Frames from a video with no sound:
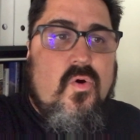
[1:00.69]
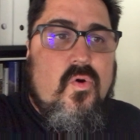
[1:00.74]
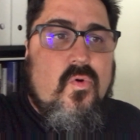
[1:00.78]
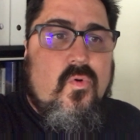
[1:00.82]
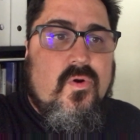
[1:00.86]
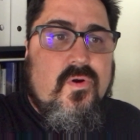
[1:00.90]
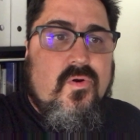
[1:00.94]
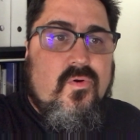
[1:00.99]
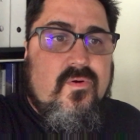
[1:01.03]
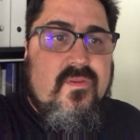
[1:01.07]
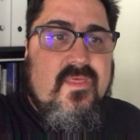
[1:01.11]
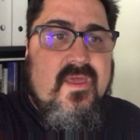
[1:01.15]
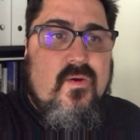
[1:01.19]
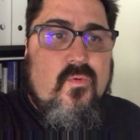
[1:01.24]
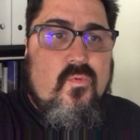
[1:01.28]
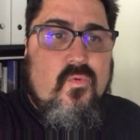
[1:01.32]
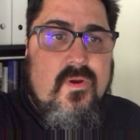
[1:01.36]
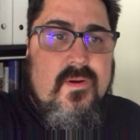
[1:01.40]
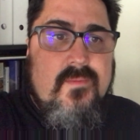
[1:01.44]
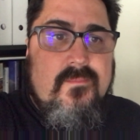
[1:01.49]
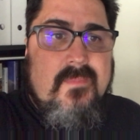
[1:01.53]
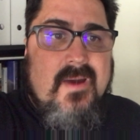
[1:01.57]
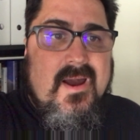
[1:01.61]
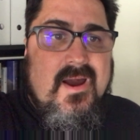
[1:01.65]
corridor, that
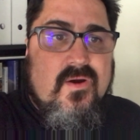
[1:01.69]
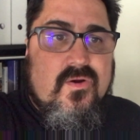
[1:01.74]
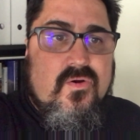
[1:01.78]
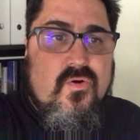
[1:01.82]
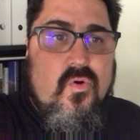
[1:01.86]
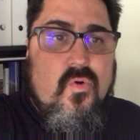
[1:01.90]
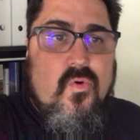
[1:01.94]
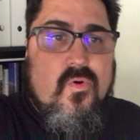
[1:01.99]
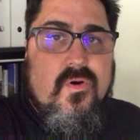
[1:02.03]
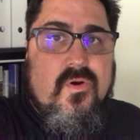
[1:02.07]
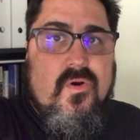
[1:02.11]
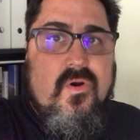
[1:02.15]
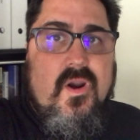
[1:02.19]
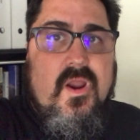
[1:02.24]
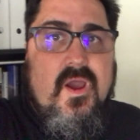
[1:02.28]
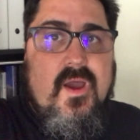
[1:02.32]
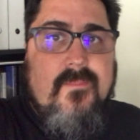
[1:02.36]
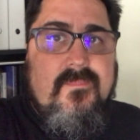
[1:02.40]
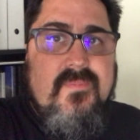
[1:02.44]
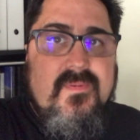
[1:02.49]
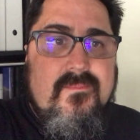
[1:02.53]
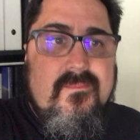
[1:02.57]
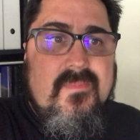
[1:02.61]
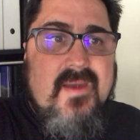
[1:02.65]
1 mile corridor
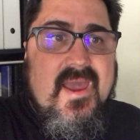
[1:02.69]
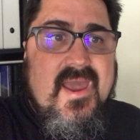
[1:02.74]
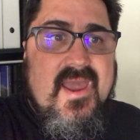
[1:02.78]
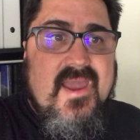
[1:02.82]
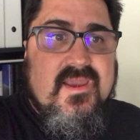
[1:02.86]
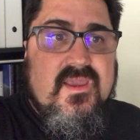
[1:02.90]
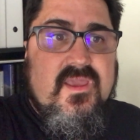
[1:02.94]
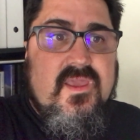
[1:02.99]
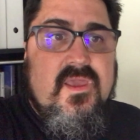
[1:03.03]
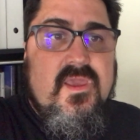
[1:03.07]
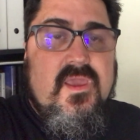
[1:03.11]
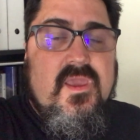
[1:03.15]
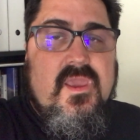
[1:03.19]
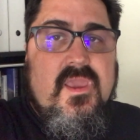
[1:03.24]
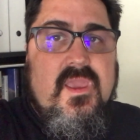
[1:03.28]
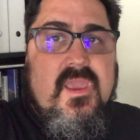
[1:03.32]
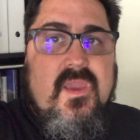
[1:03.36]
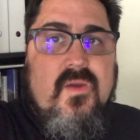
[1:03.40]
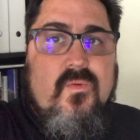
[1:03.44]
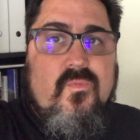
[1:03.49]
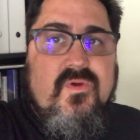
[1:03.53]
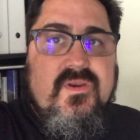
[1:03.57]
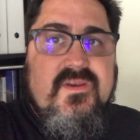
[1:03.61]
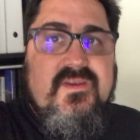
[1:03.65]
up and back.
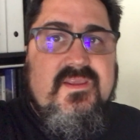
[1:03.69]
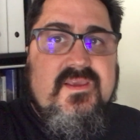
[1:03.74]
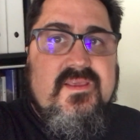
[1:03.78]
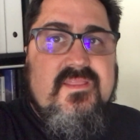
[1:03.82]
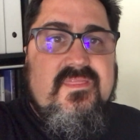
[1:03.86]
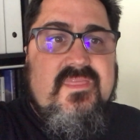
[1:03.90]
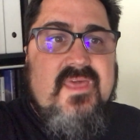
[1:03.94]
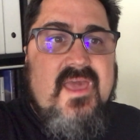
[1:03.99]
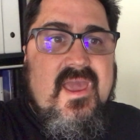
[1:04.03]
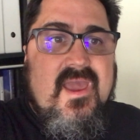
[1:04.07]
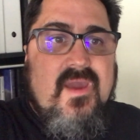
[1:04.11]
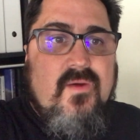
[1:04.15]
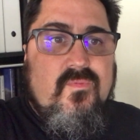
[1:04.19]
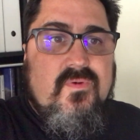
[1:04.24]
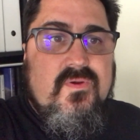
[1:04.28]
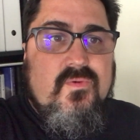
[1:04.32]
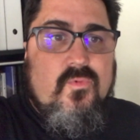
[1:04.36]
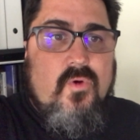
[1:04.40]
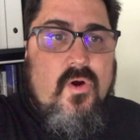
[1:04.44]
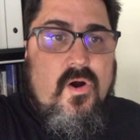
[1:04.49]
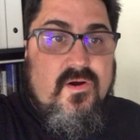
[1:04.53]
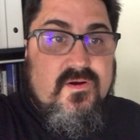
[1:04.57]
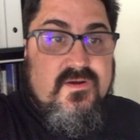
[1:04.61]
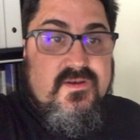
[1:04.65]
And we did that. We
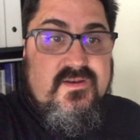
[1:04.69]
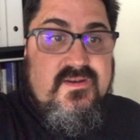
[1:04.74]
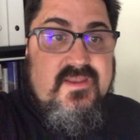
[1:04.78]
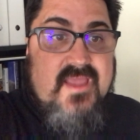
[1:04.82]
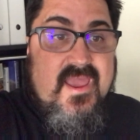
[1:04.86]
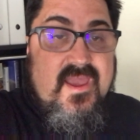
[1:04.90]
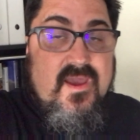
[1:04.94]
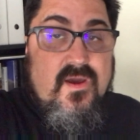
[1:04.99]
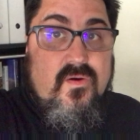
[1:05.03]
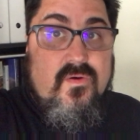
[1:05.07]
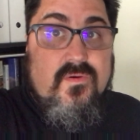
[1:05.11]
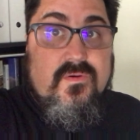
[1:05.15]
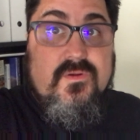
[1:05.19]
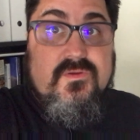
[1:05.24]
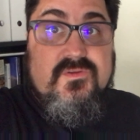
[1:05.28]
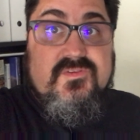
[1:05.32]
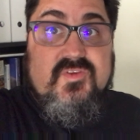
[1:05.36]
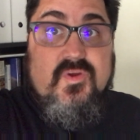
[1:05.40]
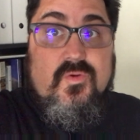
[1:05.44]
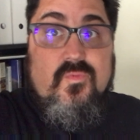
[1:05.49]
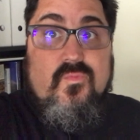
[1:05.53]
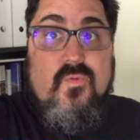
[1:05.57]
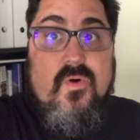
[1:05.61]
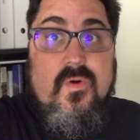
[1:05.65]
walked down.
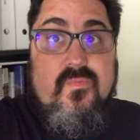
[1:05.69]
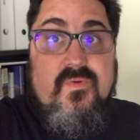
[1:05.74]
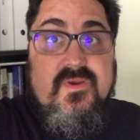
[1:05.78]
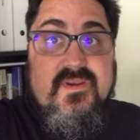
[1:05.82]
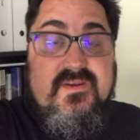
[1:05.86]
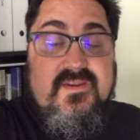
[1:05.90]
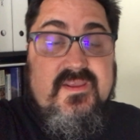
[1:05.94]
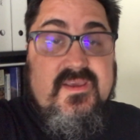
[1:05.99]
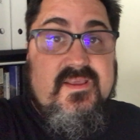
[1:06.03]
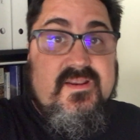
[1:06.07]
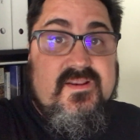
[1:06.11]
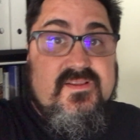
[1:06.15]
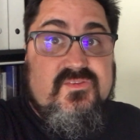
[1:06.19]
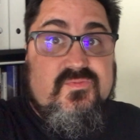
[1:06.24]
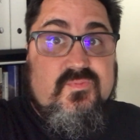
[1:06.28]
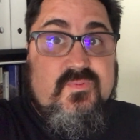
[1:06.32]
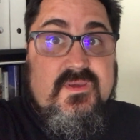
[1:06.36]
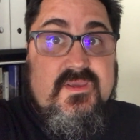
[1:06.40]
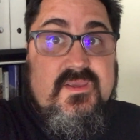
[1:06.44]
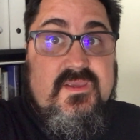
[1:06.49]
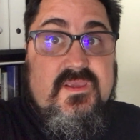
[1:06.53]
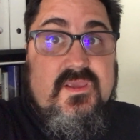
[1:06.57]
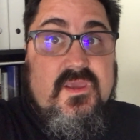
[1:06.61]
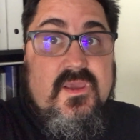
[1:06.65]
So what we did is
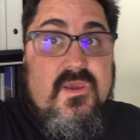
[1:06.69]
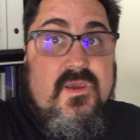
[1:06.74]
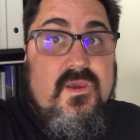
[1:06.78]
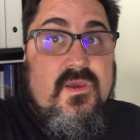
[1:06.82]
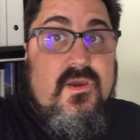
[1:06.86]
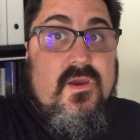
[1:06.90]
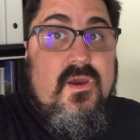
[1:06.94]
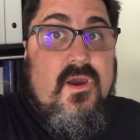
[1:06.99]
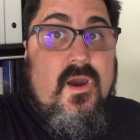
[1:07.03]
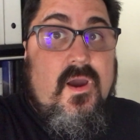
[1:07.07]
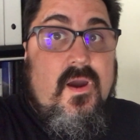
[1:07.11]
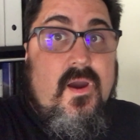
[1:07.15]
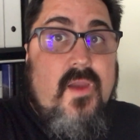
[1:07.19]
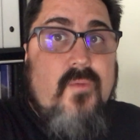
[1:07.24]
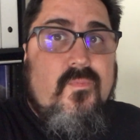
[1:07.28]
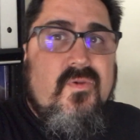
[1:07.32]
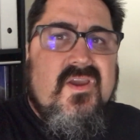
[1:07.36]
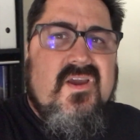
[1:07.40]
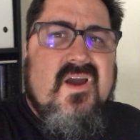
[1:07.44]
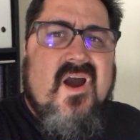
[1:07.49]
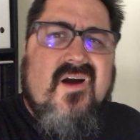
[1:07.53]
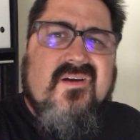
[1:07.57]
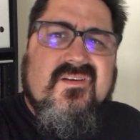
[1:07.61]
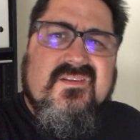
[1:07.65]
and
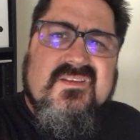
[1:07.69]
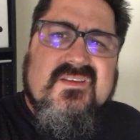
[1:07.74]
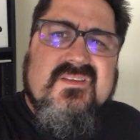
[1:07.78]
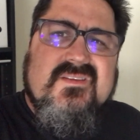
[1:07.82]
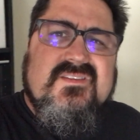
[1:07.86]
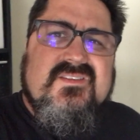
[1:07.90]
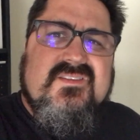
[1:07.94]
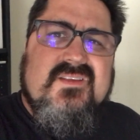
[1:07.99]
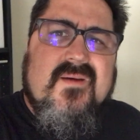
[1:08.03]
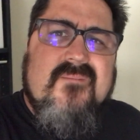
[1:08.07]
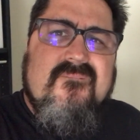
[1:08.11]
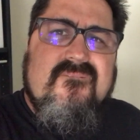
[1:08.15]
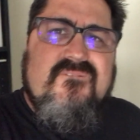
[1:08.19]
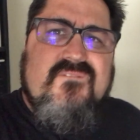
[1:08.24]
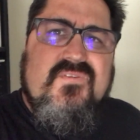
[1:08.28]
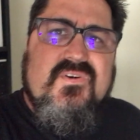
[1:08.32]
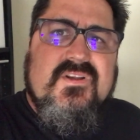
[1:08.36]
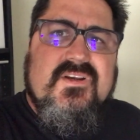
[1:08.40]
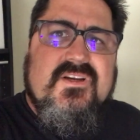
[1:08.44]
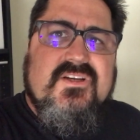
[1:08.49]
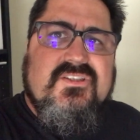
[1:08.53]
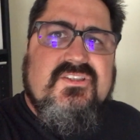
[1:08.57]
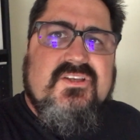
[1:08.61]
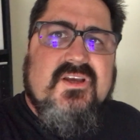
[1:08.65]
we caught some
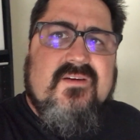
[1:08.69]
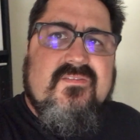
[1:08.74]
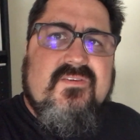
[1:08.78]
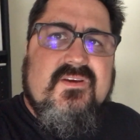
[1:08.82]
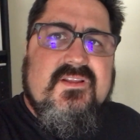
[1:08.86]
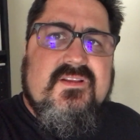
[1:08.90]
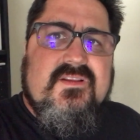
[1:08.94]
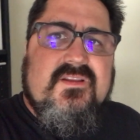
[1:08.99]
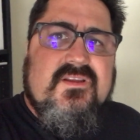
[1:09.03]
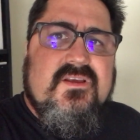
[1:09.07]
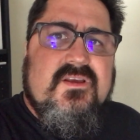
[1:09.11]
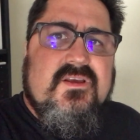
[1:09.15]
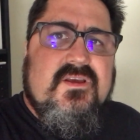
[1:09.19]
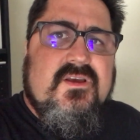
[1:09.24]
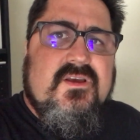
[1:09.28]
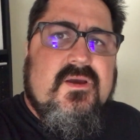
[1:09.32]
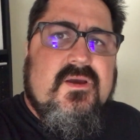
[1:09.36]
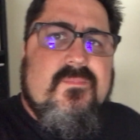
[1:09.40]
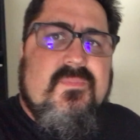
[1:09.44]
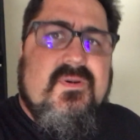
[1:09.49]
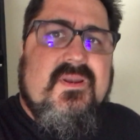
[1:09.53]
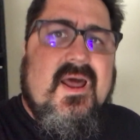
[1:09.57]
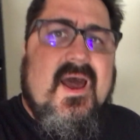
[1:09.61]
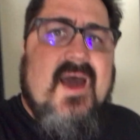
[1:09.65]
footage of it,
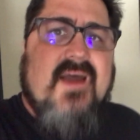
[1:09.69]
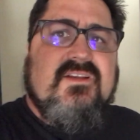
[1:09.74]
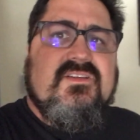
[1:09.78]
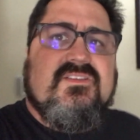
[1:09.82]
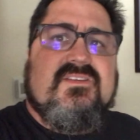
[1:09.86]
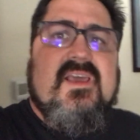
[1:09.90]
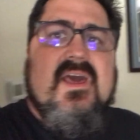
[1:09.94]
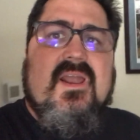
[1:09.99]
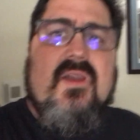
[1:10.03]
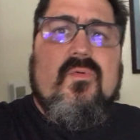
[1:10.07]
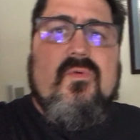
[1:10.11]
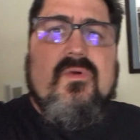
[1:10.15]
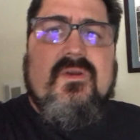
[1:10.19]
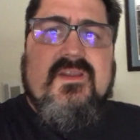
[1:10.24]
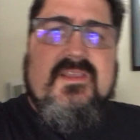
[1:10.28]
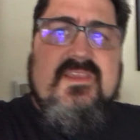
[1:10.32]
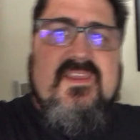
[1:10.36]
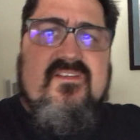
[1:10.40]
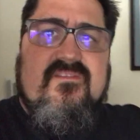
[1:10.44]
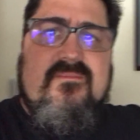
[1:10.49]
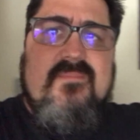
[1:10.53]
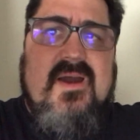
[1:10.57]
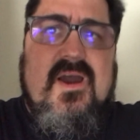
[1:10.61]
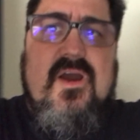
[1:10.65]
but I just kind of wanted to
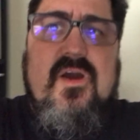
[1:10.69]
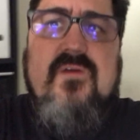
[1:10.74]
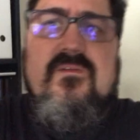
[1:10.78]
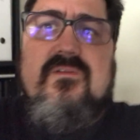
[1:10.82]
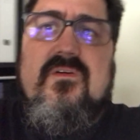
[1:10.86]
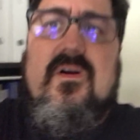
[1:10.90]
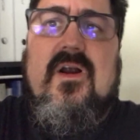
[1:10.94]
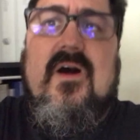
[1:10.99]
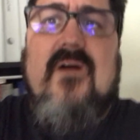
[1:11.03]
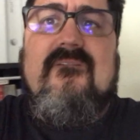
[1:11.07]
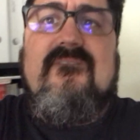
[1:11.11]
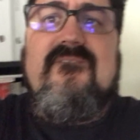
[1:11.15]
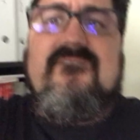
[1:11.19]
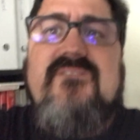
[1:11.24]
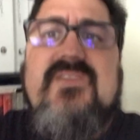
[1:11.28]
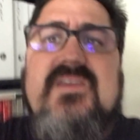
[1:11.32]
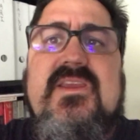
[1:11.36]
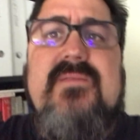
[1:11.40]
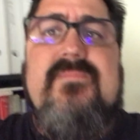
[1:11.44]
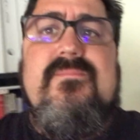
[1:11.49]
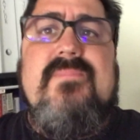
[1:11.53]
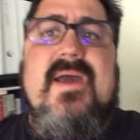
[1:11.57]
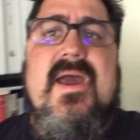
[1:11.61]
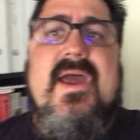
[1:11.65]
give my overall
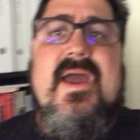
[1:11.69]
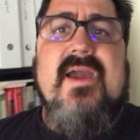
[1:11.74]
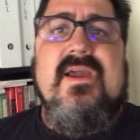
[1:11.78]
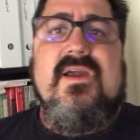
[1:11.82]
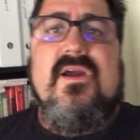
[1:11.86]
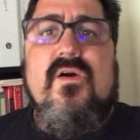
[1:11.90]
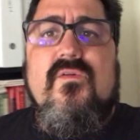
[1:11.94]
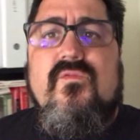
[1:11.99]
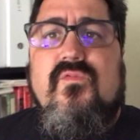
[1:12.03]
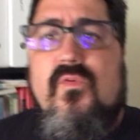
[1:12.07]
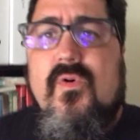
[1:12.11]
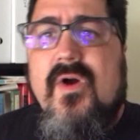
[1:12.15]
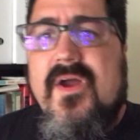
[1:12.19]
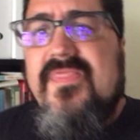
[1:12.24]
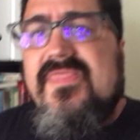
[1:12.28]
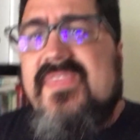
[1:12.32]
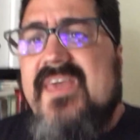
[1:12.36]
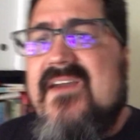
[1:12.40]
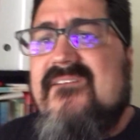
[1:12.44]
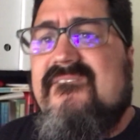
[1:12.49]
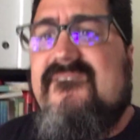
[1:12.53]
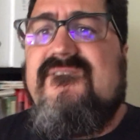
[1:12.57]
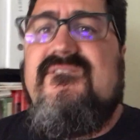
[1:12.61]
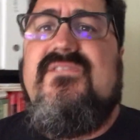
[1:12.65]
feedback of what
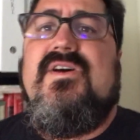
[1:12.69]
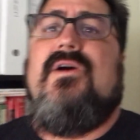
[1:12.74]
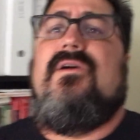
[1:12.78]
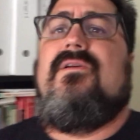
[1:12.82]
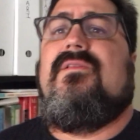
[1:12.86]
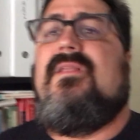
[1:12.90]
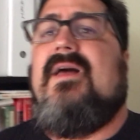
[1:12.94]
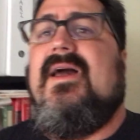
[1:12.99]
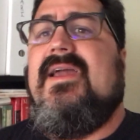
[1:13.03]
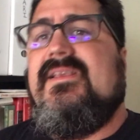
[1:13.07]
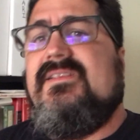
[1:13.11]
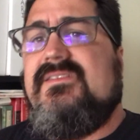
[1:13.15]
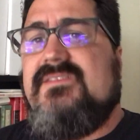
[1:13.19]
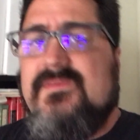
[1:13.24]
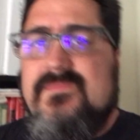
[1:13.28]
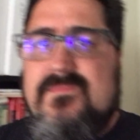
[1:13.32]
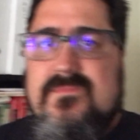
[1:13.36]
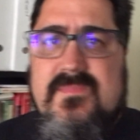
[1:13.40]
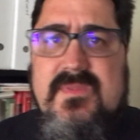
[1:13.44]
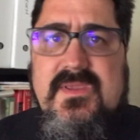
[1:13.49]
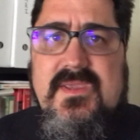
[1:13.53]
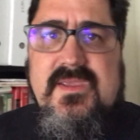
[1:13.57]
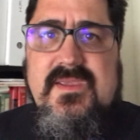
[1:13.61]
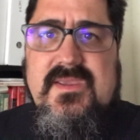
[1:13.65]
that felt like to
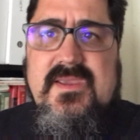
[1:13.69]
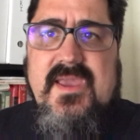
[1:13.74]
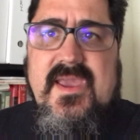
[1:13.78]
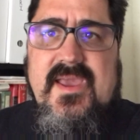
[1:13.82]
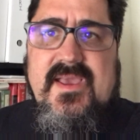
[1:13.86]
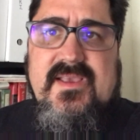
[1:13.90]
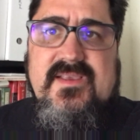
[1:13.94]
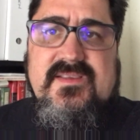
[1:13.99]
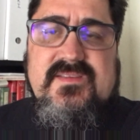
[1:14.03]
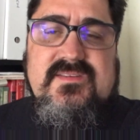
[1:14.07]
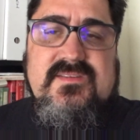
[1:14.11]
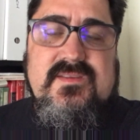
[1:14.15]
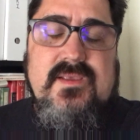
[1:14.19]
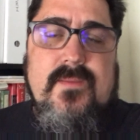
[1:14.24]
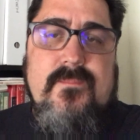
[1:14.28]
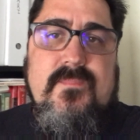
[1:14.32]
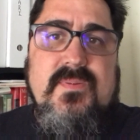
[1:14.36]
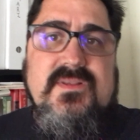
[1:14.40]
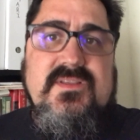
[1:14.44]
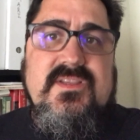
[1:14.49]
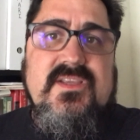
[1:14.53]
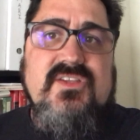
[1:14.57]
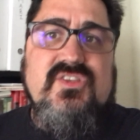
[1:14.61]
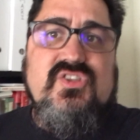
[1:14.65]
me as a
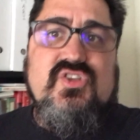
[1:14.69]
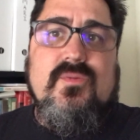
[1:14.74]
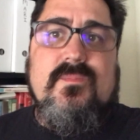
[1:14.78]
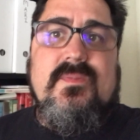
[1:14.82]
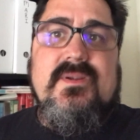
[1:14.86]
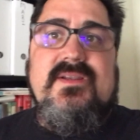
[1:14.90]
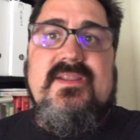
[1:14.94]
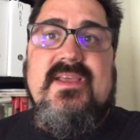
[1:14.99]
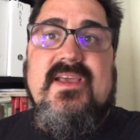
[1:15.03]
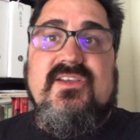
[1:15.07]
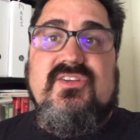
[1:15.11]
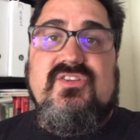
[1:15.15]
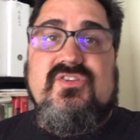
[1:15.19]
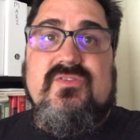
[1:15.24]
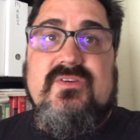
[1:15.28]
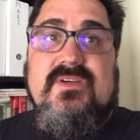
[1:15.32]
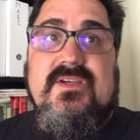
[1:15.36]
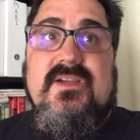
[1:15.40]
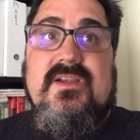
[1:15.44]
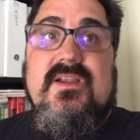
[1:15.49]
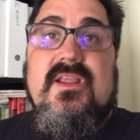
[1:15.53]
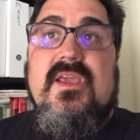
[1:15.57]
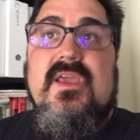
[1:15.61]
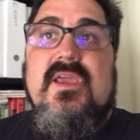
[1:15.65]
potential
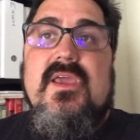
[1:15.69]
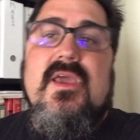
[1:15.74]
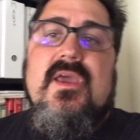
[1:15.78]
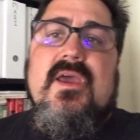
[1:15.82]
pedestrian.